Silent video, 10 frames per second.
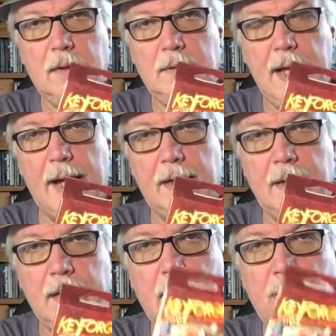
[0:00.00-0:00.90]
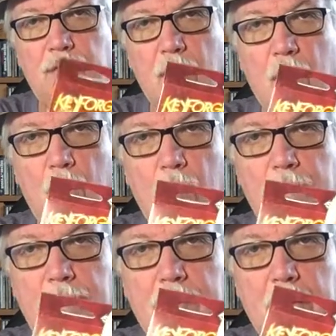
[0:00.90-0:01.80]
deck. So
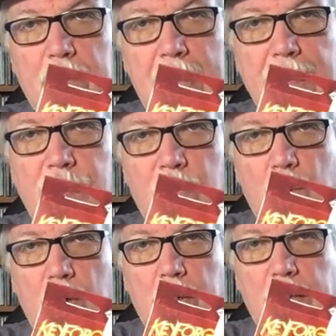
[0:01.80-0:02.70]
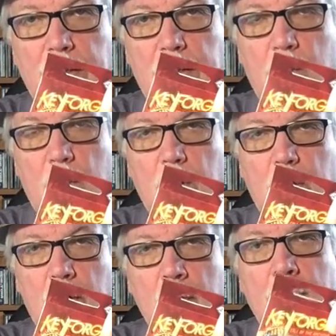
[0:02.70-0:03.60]
that's the wording in the corner.